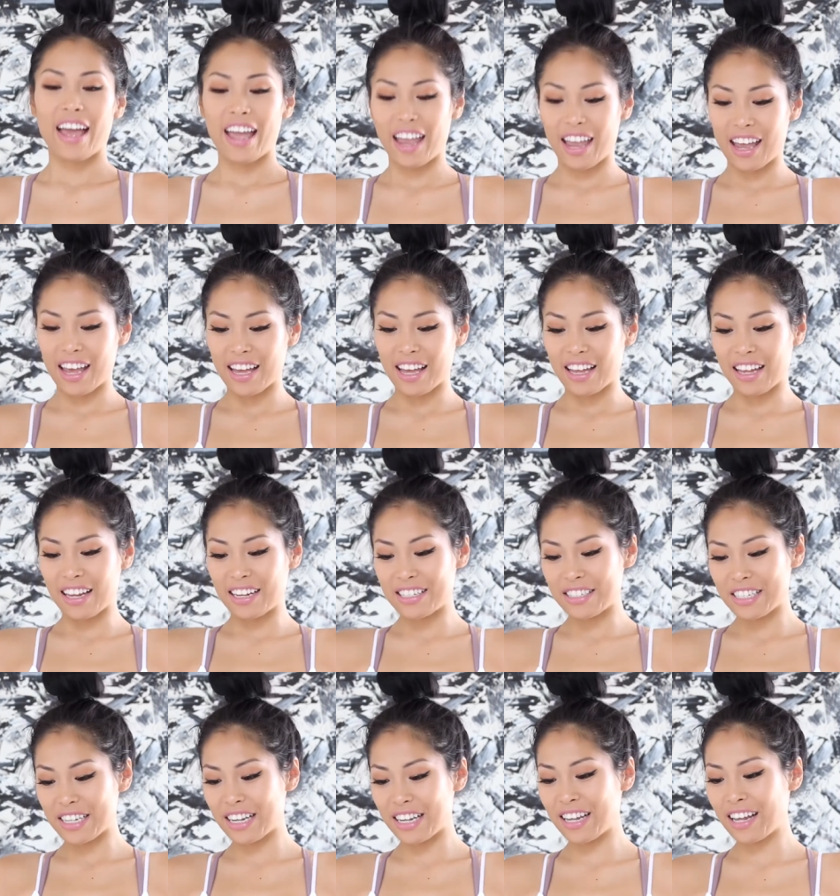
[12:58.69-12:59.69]

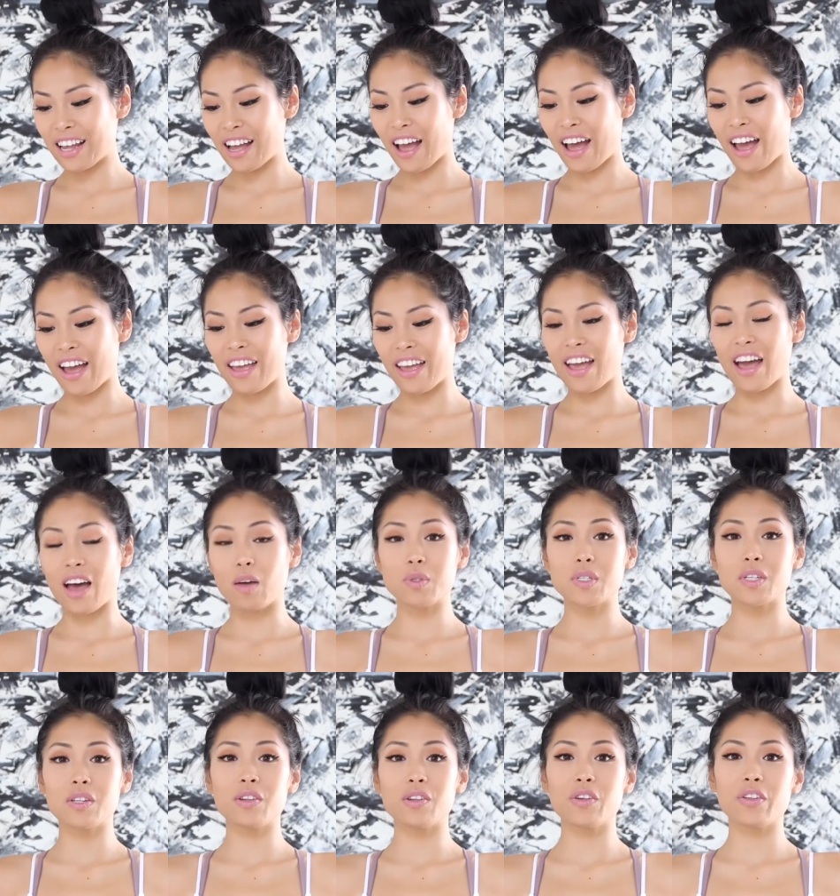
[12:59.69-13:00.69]
And I
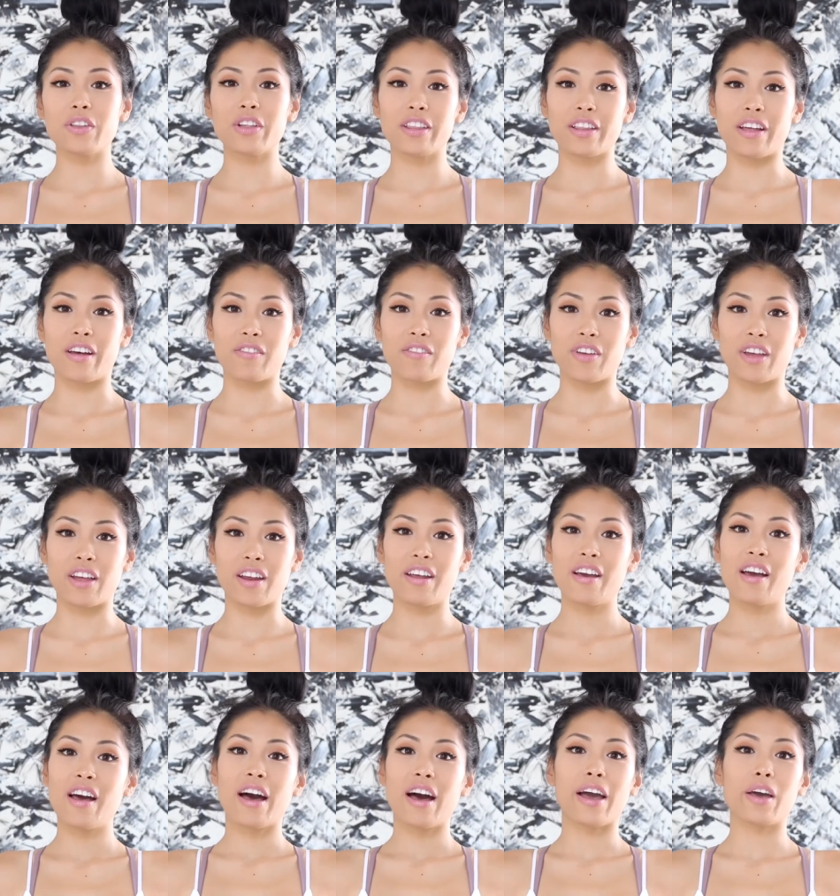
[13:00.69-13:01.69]
absolutely love it.
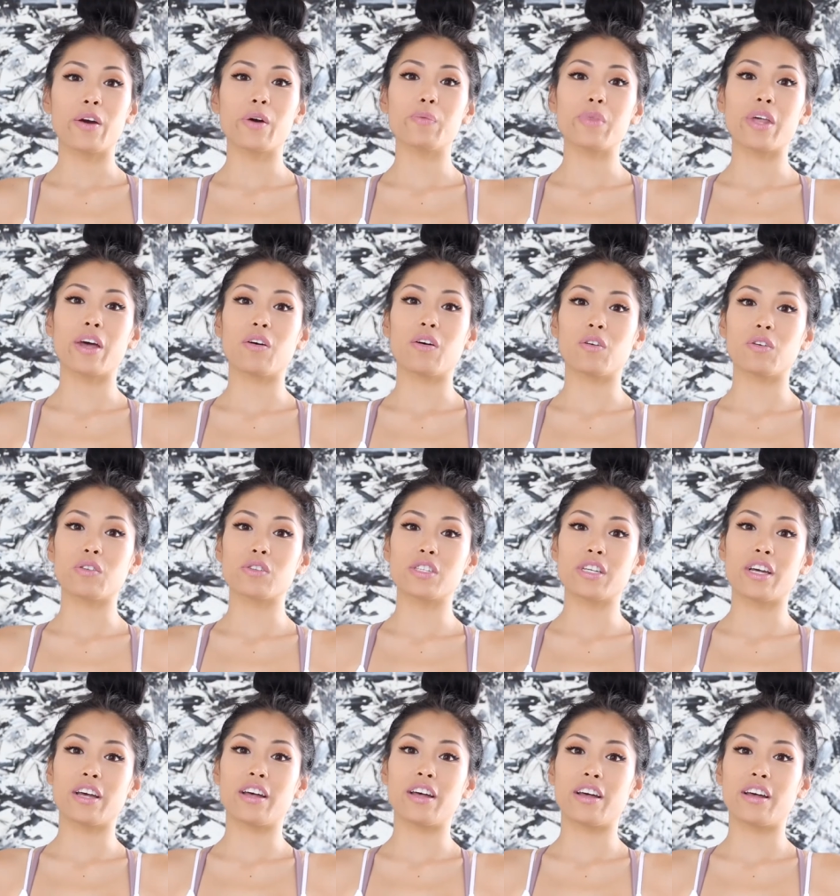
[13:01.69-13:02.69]
I hope that
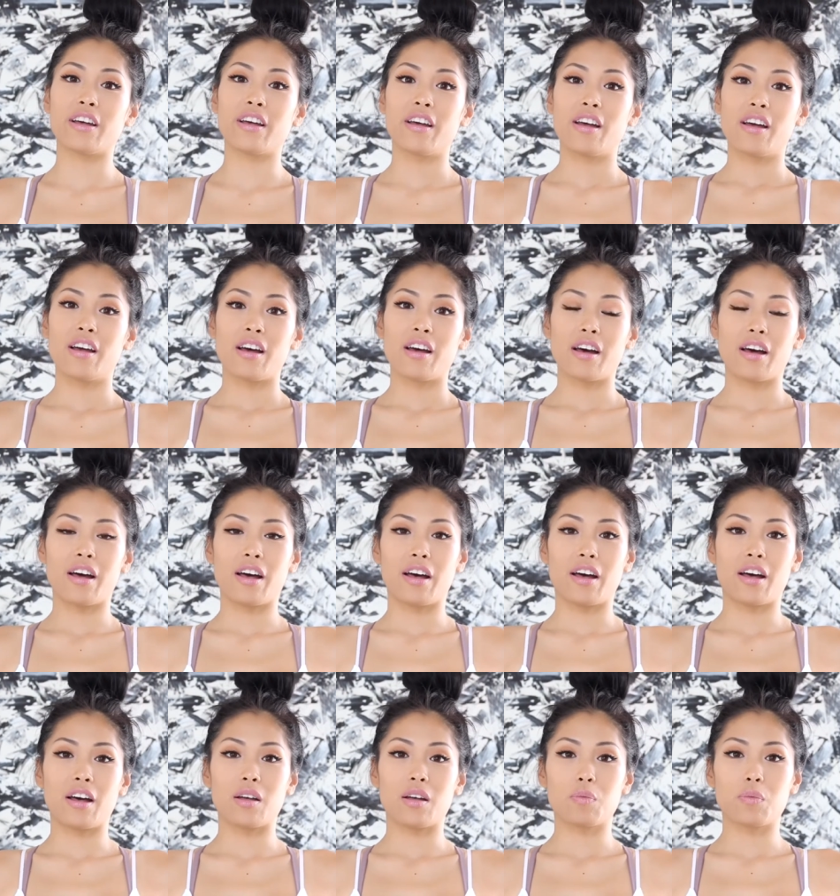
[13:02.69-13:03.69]
Ulta
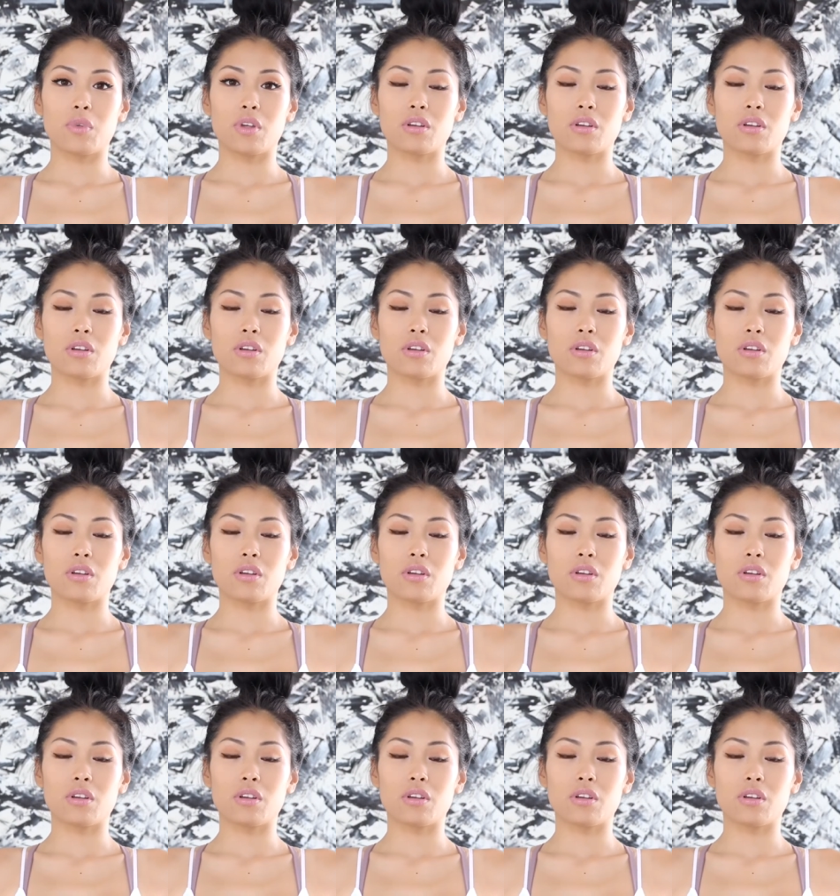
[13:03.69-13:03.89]
um,